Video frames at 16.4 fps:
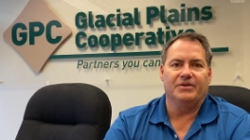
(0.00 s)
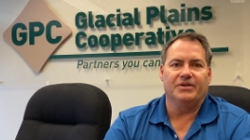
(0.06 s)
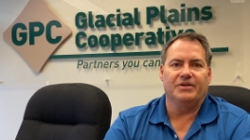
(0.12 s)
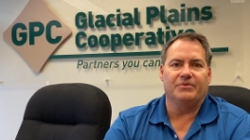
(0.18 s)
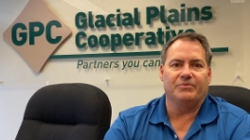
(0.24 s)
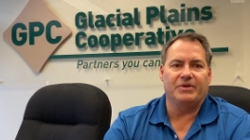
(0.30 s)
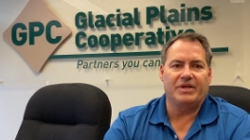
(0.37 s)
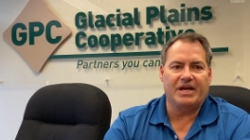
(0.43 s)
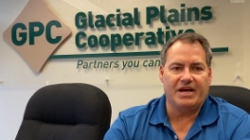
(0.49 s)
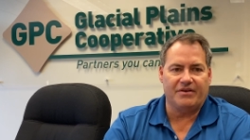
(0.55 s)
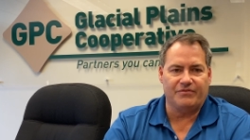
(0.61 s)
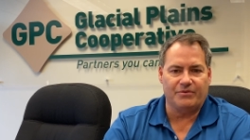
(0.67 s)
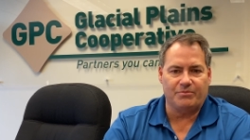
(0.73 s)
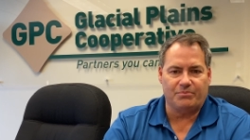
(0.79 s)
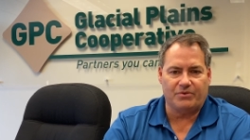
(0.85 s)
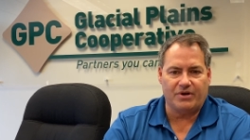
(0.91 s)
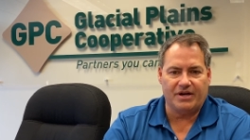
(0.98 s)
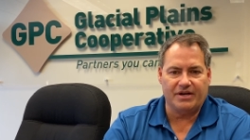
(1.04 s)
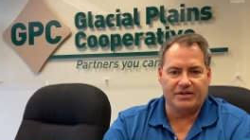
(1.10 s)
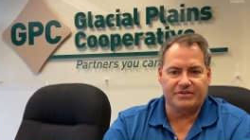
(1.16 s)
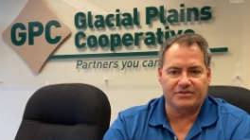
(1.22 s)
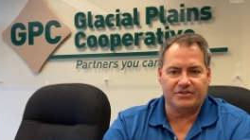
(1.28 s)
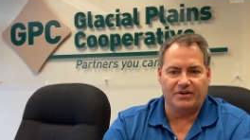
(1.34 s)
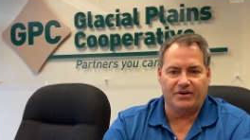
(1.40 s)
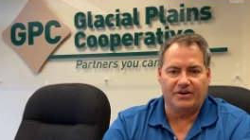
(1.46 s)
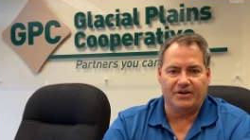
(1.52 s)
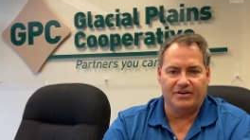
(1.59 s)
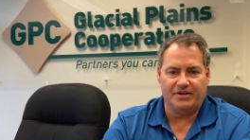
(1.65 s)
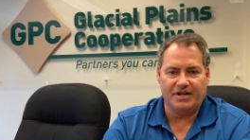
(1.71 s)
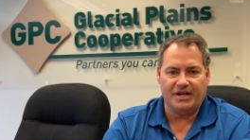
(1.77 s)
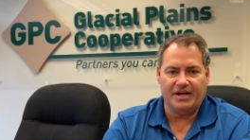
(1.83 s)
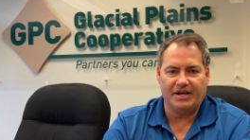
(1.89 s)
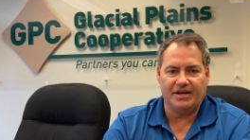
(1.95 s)
And we have the products
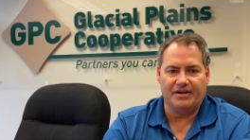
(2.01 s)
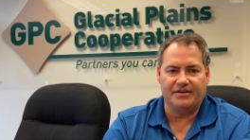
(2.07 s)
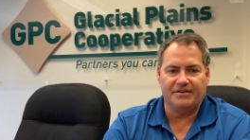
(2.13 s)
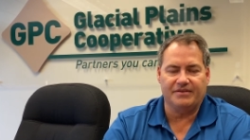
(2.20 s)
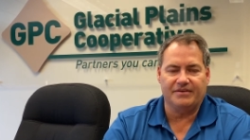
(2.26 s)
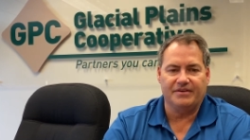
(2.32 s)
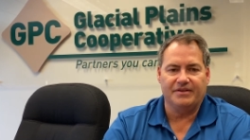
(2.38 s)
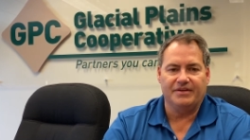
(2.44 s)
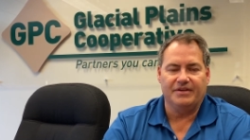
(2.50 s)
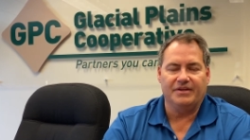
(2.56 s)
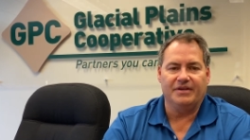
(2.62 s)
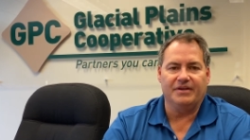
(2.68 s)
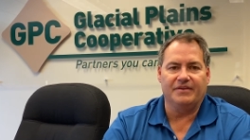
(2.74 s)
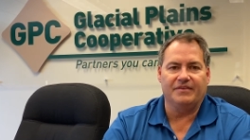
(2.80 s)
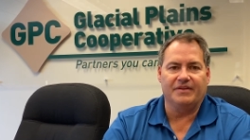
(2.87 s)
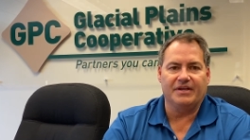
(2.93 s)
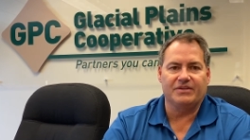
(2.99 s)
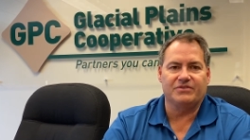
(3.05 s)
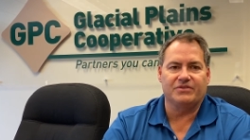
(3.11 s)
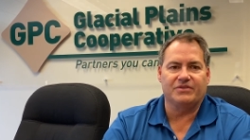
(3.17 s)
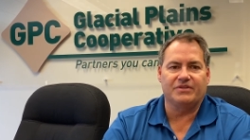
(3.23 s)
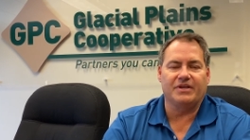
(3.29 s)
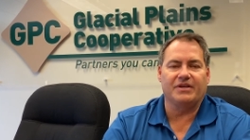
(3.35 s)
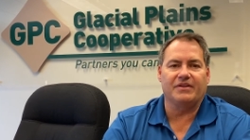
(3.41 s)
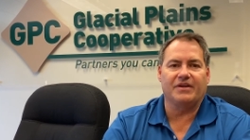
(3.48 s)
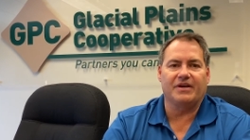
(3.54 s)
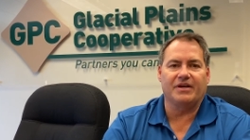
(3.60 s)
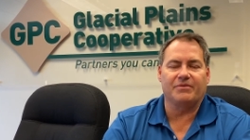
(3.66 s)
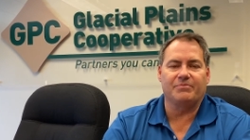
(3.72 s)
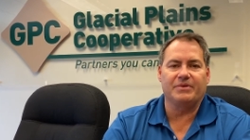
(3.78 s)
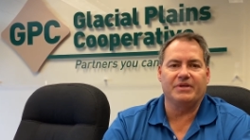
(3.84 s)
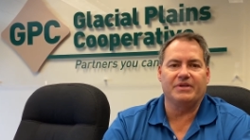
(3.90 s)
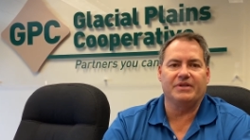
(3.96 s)
on hand, and that's what they
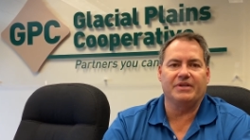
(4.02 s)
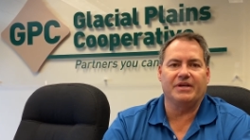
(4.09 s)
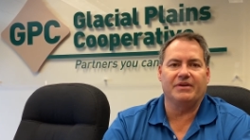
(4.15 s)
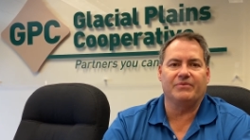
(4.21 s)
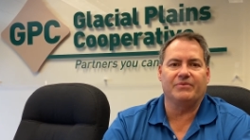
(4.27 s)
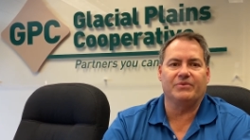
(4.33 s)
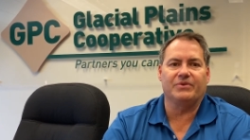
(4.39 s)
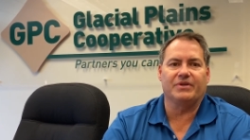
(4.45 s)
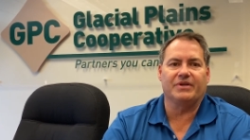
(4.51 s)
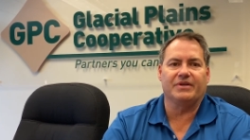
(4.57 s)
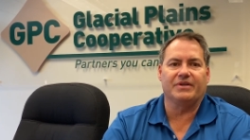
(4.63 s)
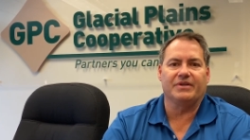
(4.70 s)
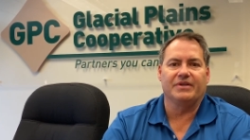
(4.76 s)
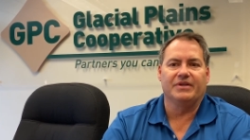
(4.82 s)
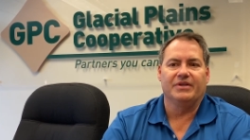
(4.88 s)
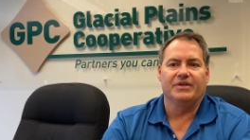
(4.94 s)
like being able to